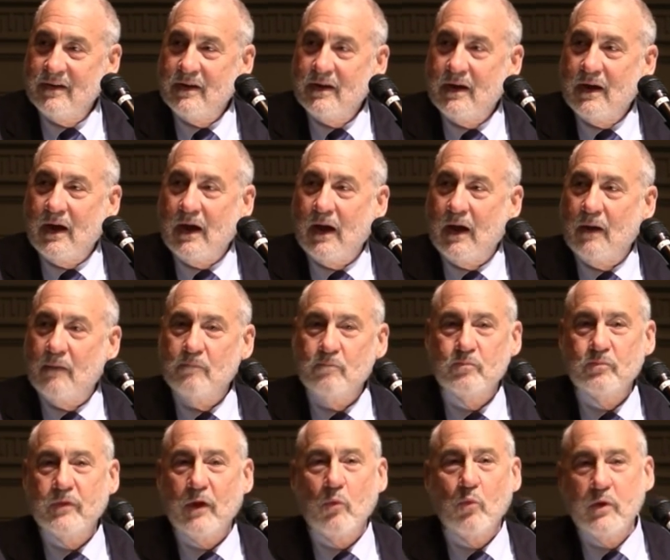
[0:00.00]
Um,
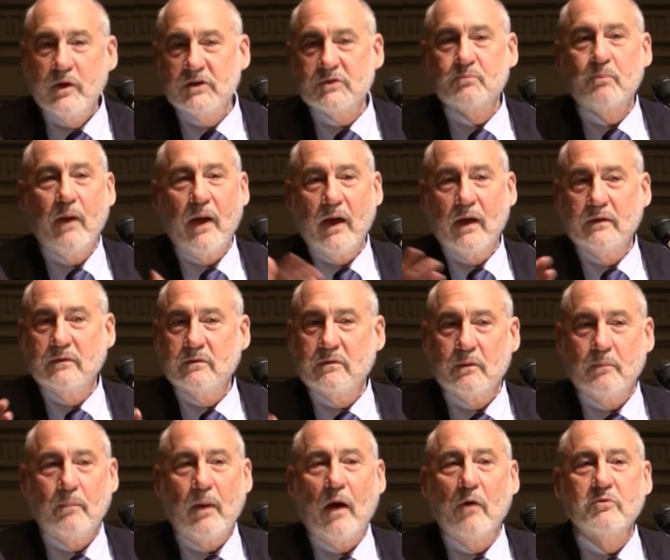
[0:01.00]
that we spend
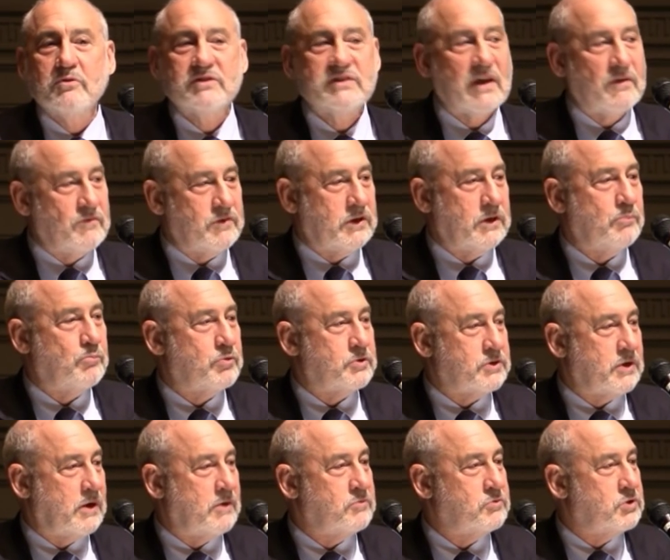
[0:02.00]
about 17%
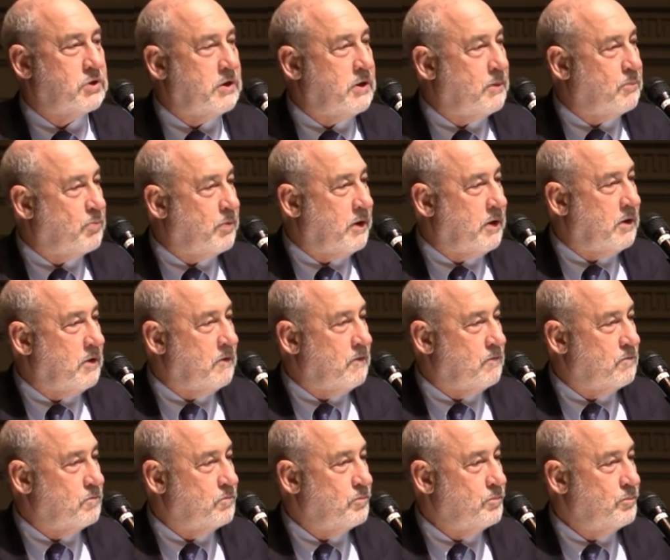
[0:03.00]
of GDP.
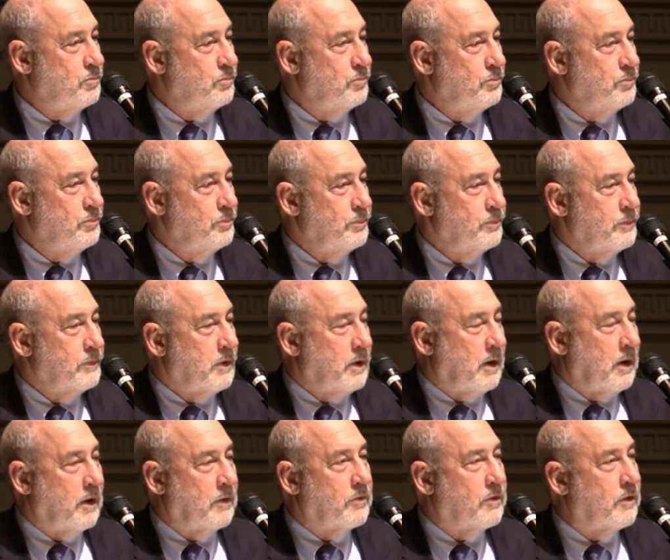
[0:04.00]

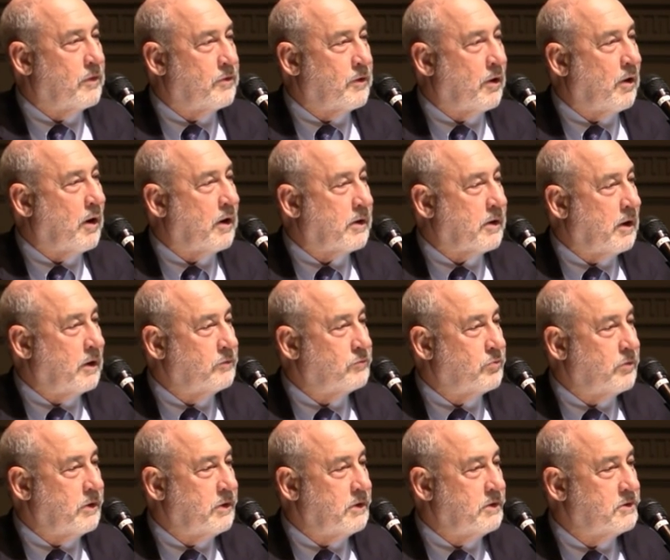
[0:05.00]
Uh, there are
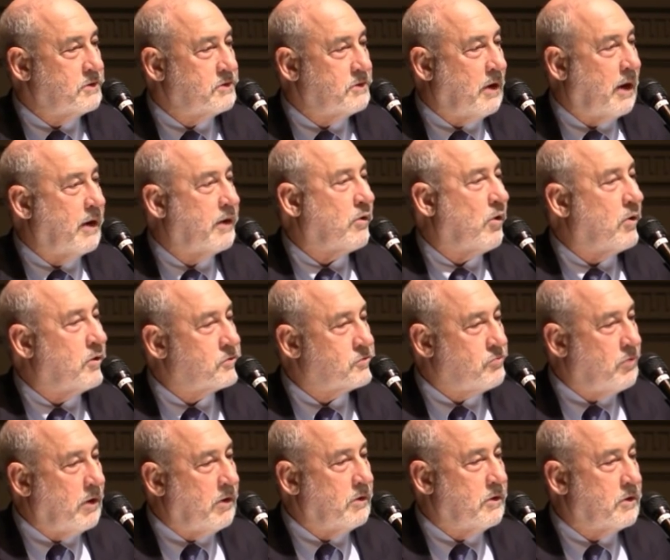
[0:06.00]
countries like
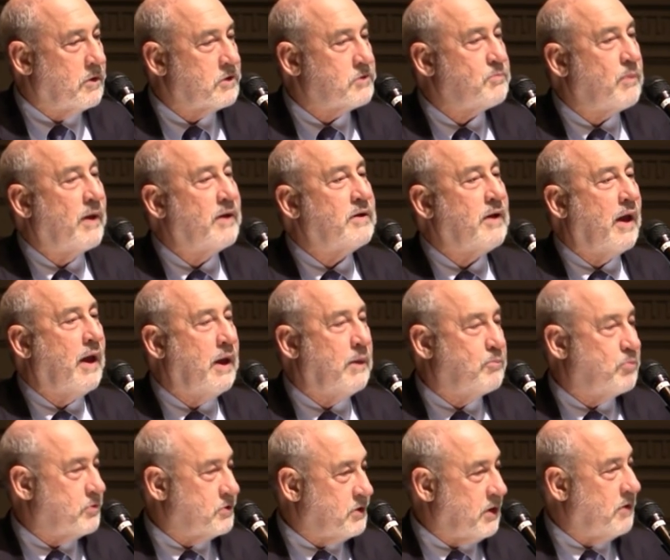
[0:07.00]
Australia that spend 8%
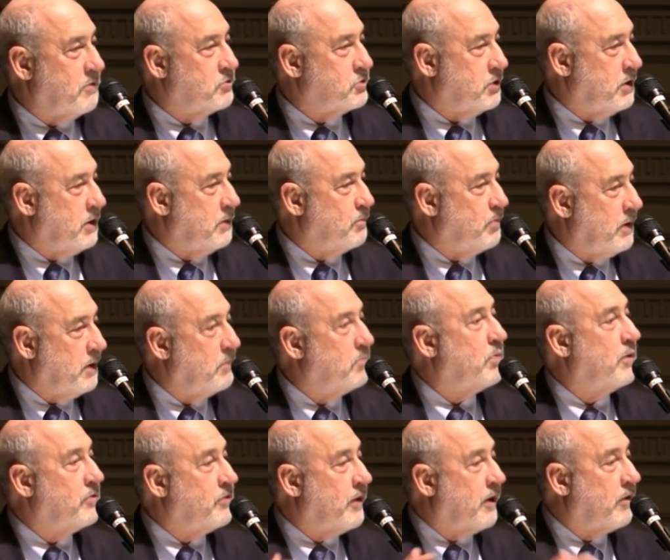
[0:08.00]
of GDP,
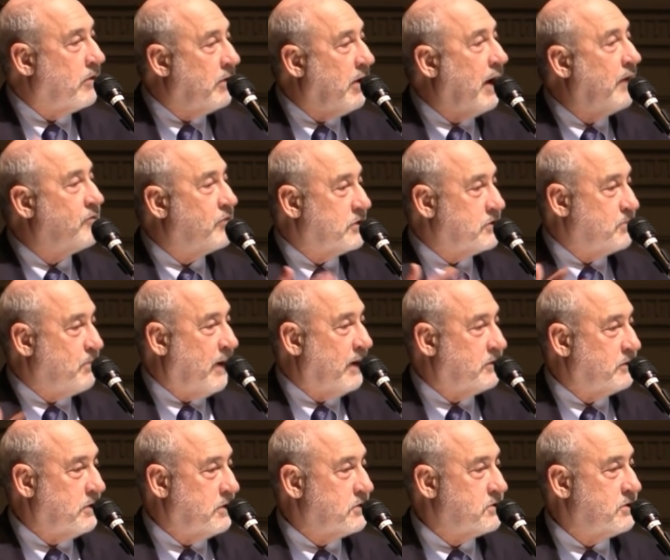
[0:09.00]
but their life
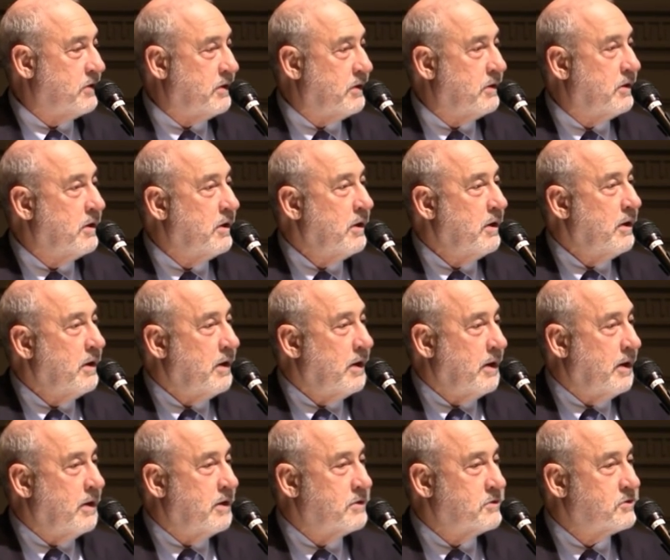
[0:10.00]
expectancy
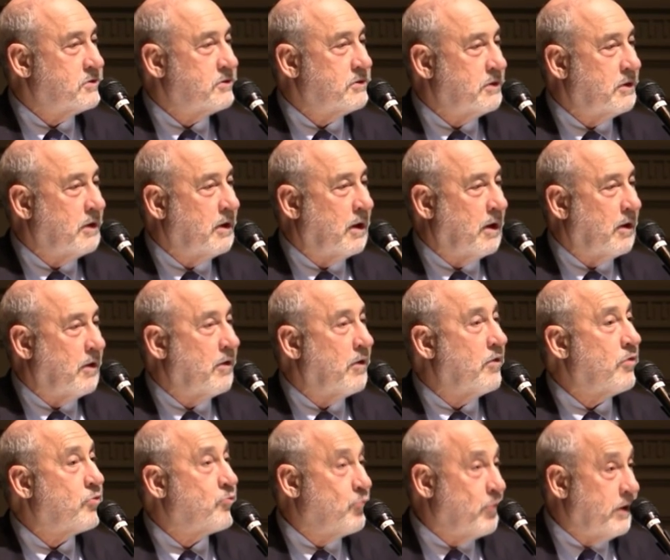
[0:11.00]
is uh,
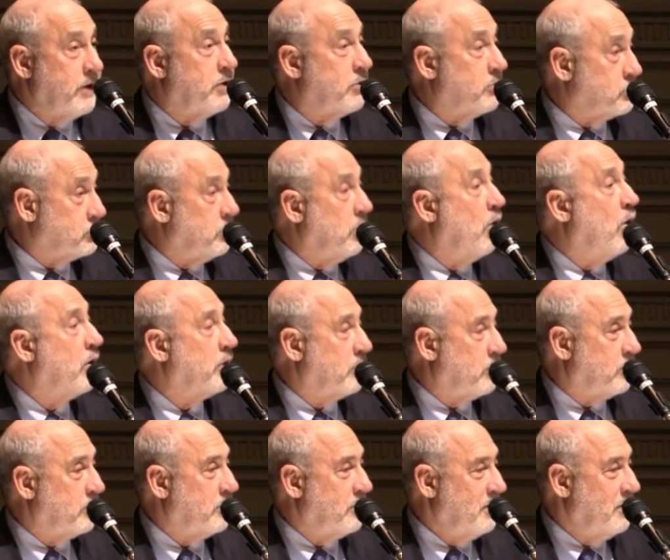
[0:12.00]
three years
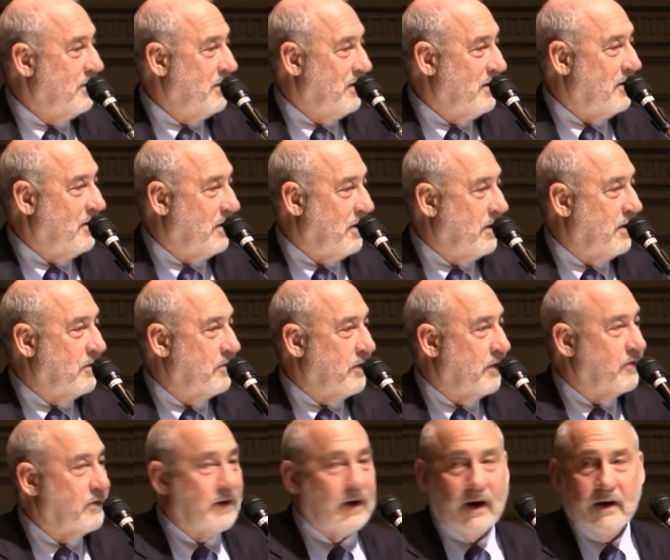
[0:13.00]
longer uh,
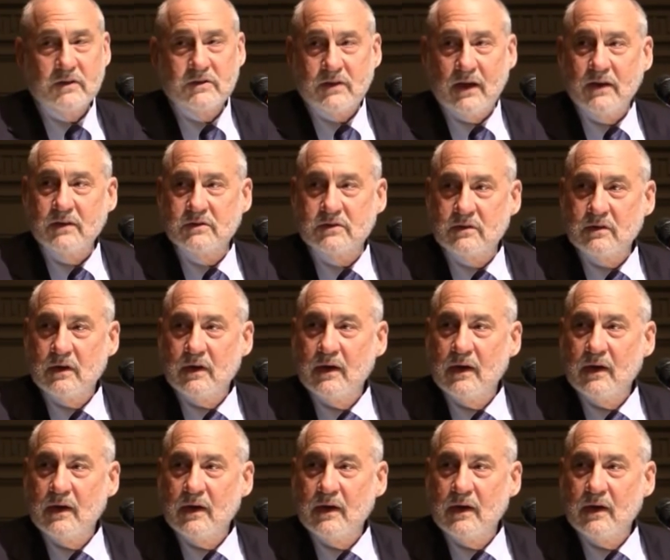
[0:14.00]
than the United States.